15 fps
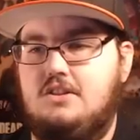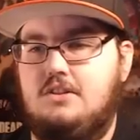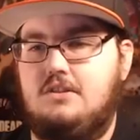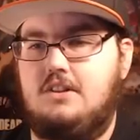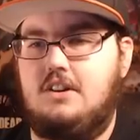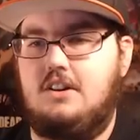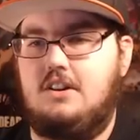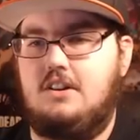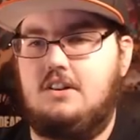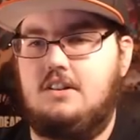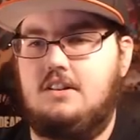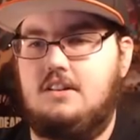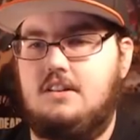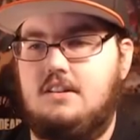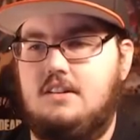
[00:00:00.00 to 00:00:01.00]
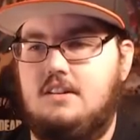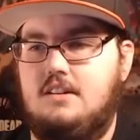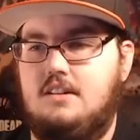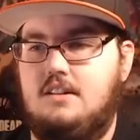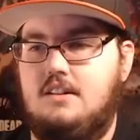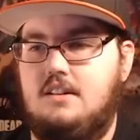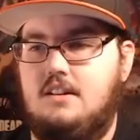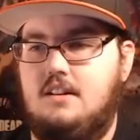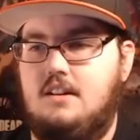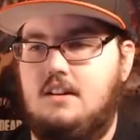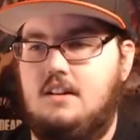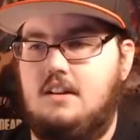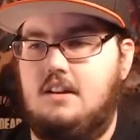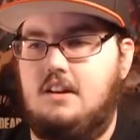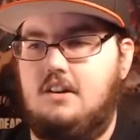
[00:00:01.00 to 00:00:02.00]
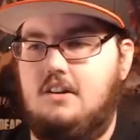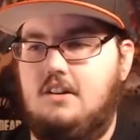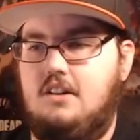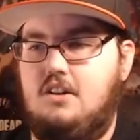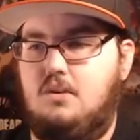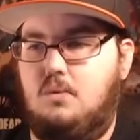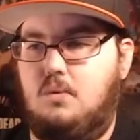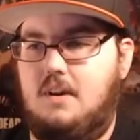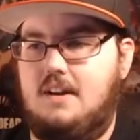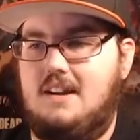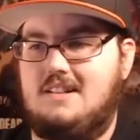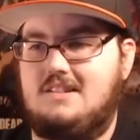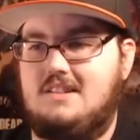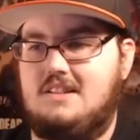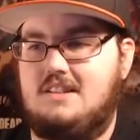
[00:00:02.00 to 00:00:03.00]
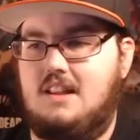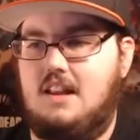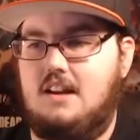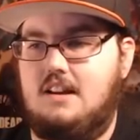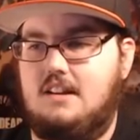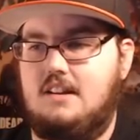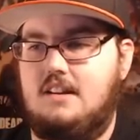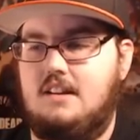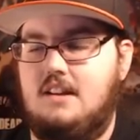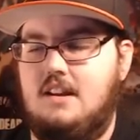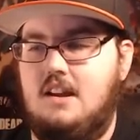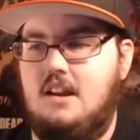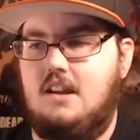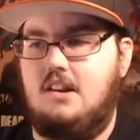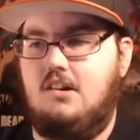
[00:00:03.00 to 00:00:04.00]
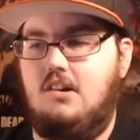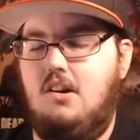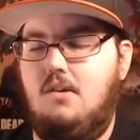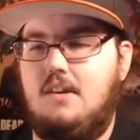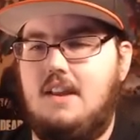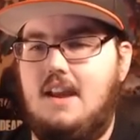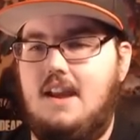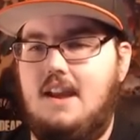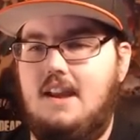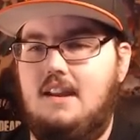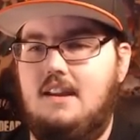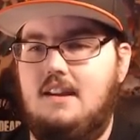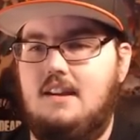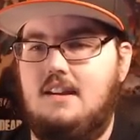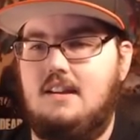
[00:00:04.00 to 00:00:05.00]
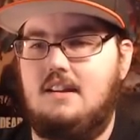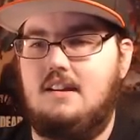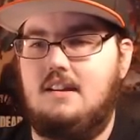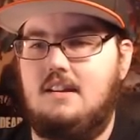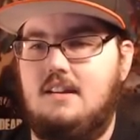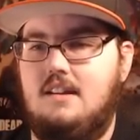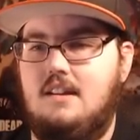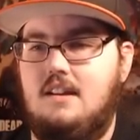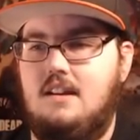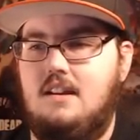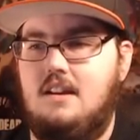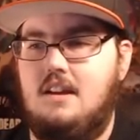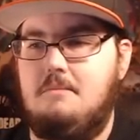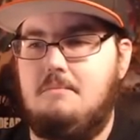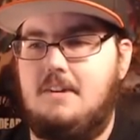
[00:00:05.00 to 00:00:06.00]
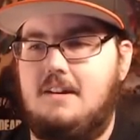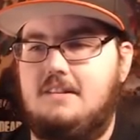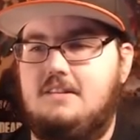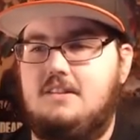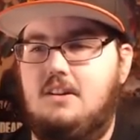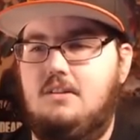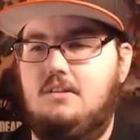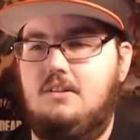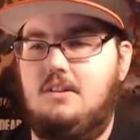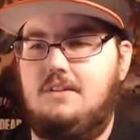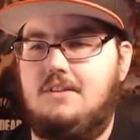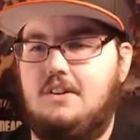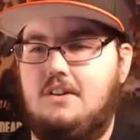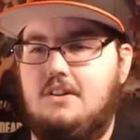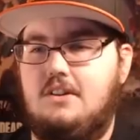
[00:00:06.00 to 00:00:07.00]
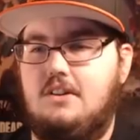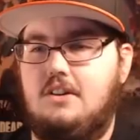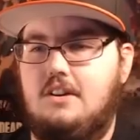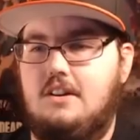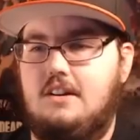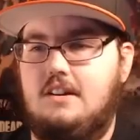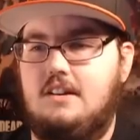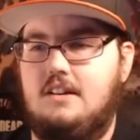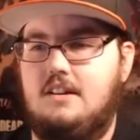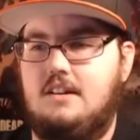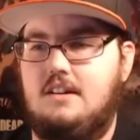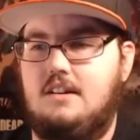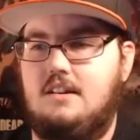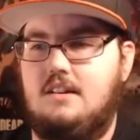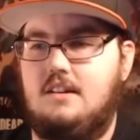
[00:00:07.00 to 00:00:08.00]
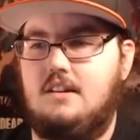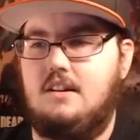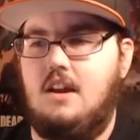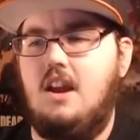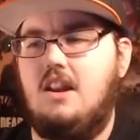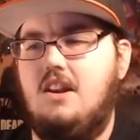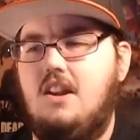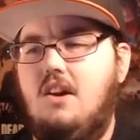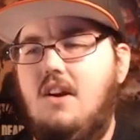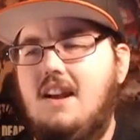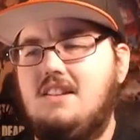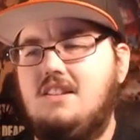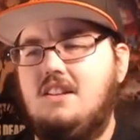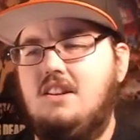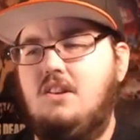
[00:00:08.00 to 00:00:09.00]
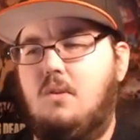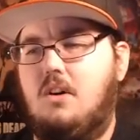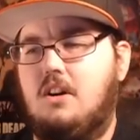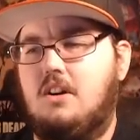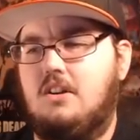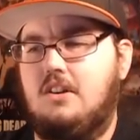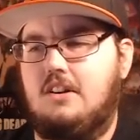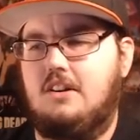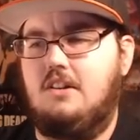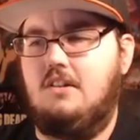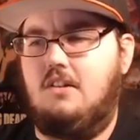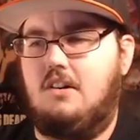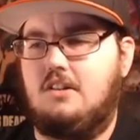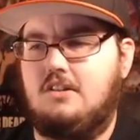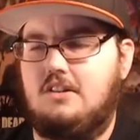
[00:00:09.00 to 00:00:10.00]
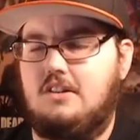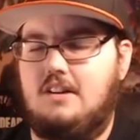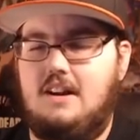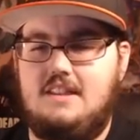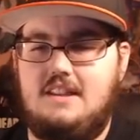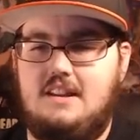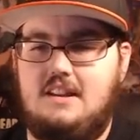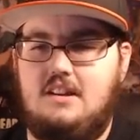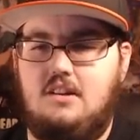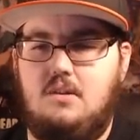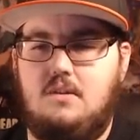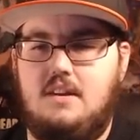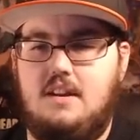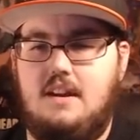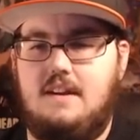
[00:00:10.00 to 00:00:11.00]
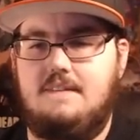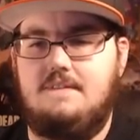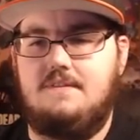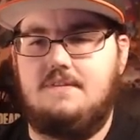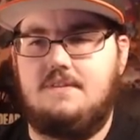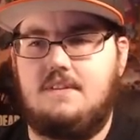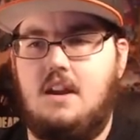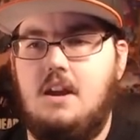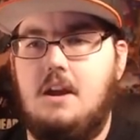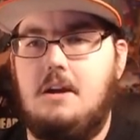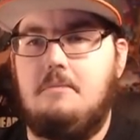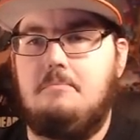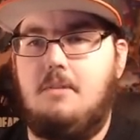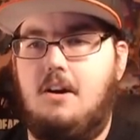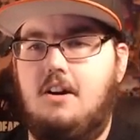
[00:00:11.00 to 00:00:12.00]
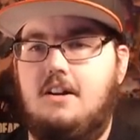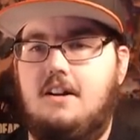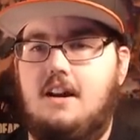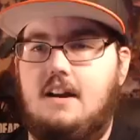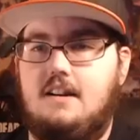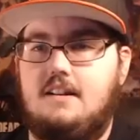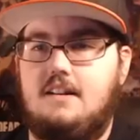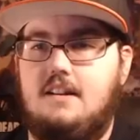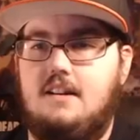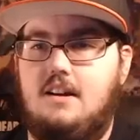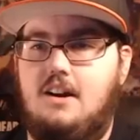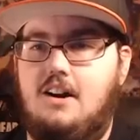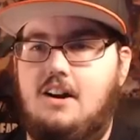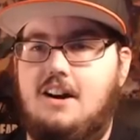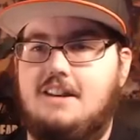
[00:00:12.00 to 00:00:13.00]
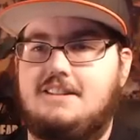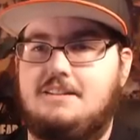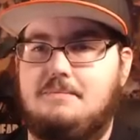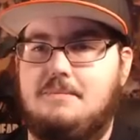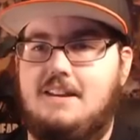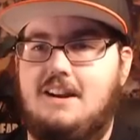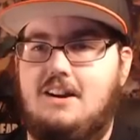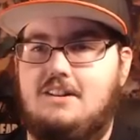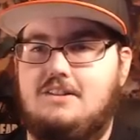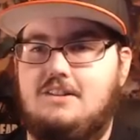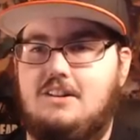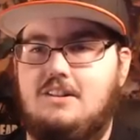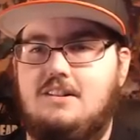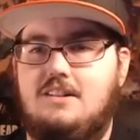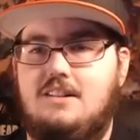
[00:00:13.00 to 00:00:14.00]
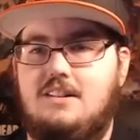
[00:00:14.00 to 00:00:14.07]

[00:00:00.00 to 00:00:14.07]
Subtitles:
Jr., you're gonna go right next to Slug. You're okay, but I don't know if you're good. No, actually you are good. You are good. I think you're okay. Bardock, awesome character.